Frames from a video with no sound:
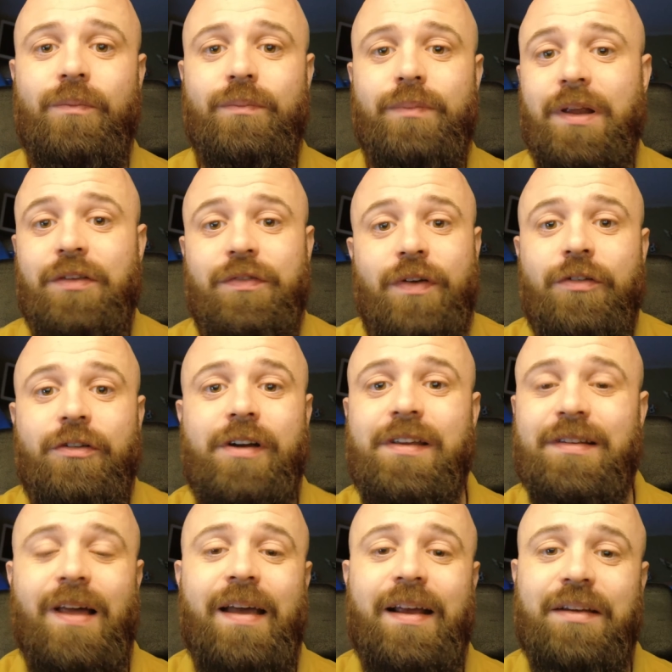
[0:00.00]
Please feel free
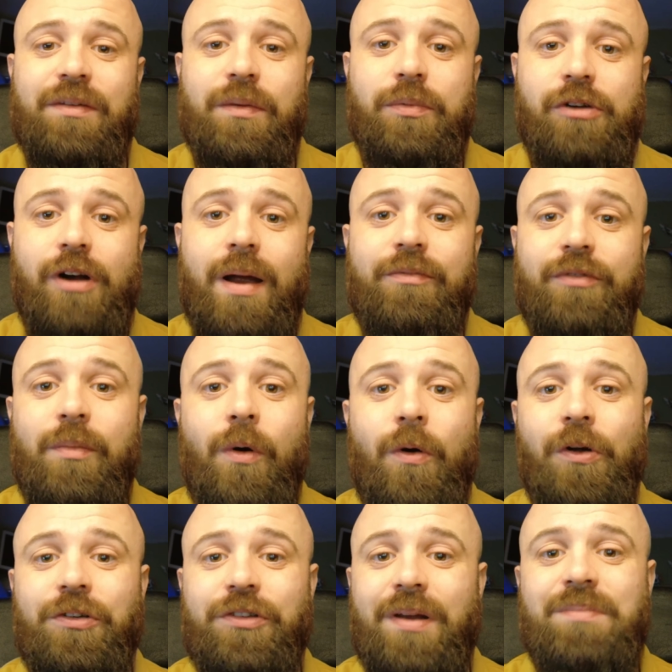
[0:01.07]
to like and subscribe for more
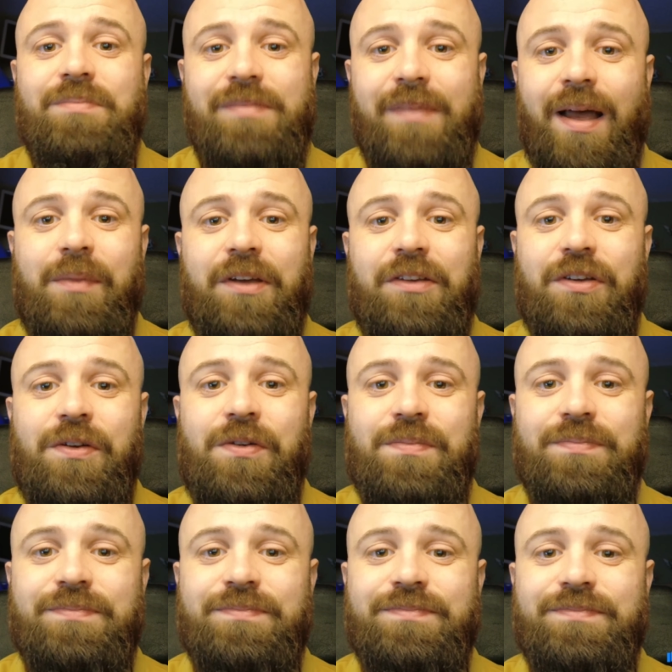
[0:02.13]
content coming soon.